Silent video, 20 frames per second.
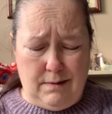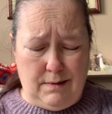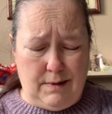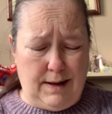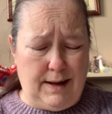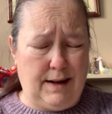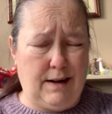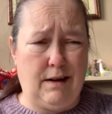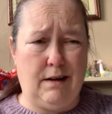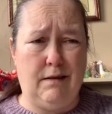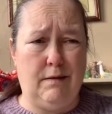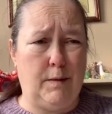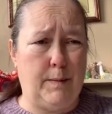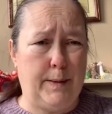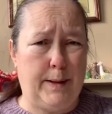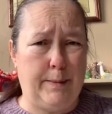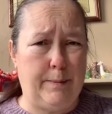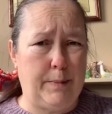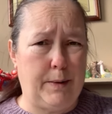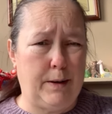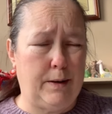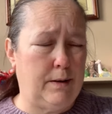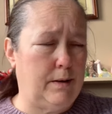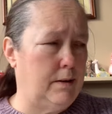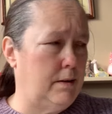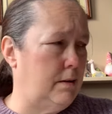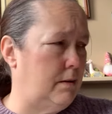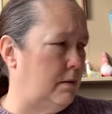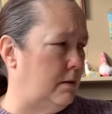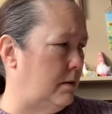I can't remember.
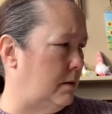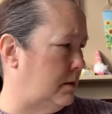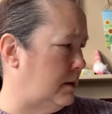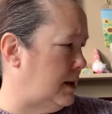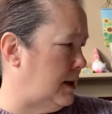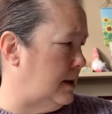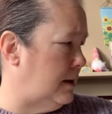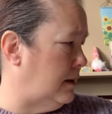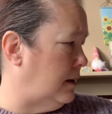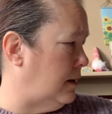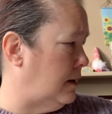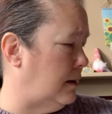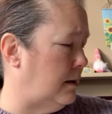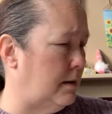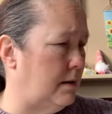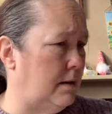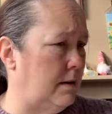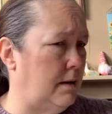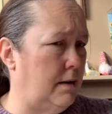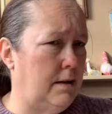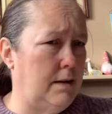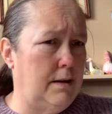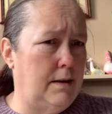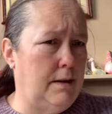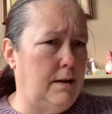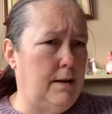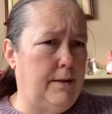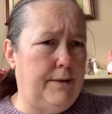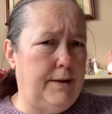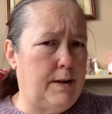Oh, I'll tell you.
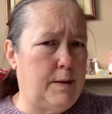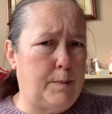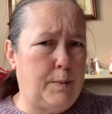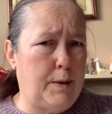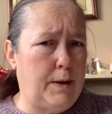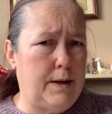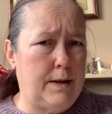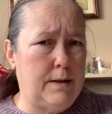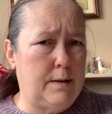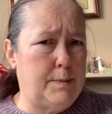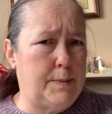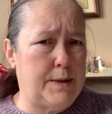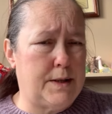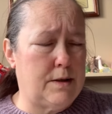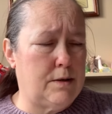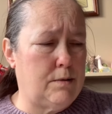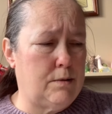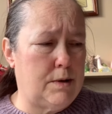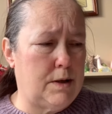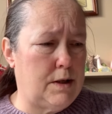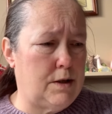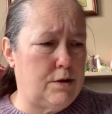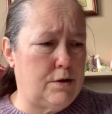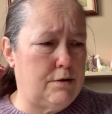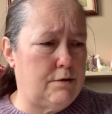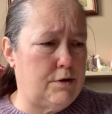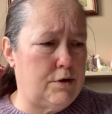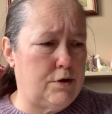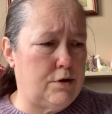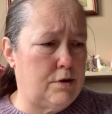If I had a brain, I'd be so
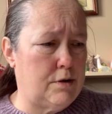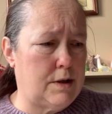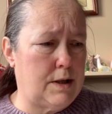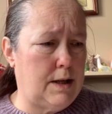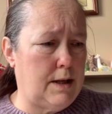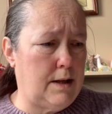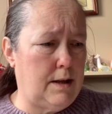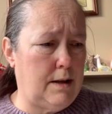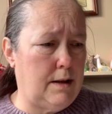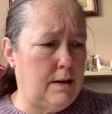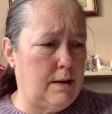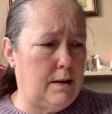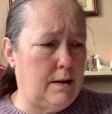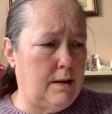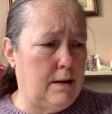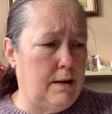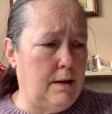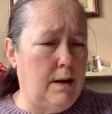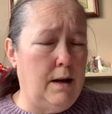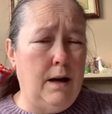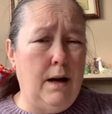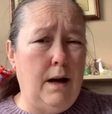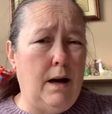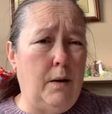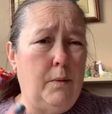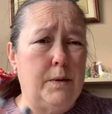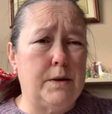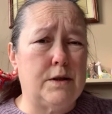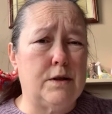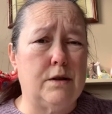dangerous just lately. I
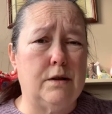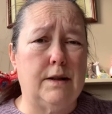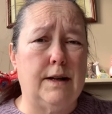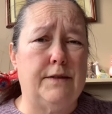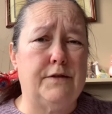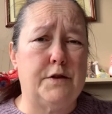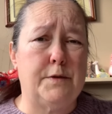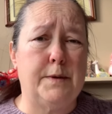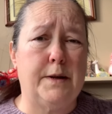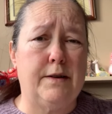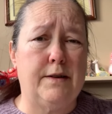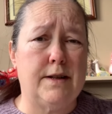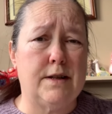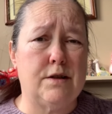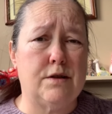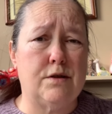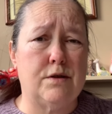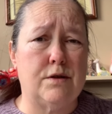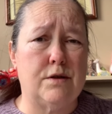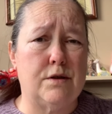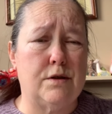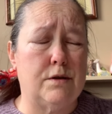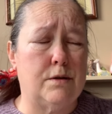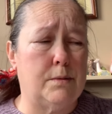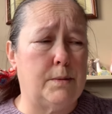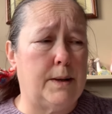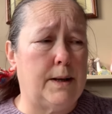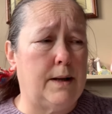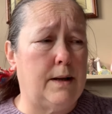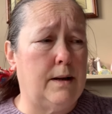went to look after my grandsons the other
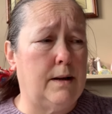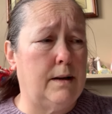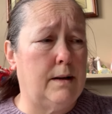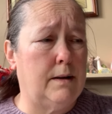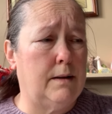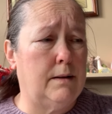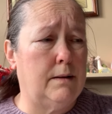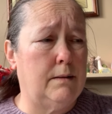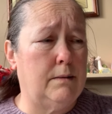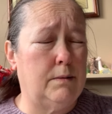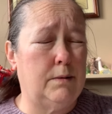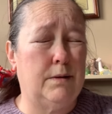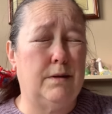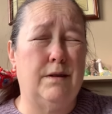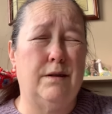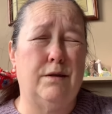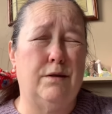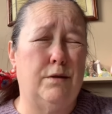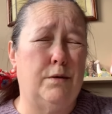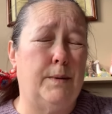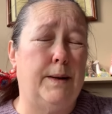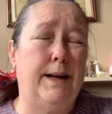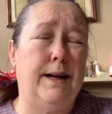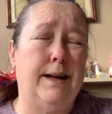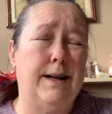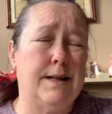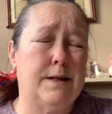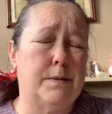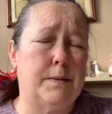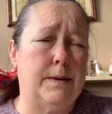week. Not the other week,
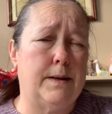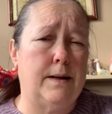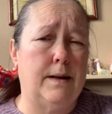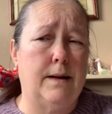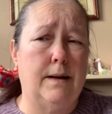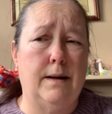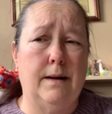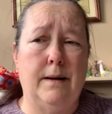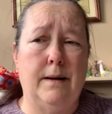last week.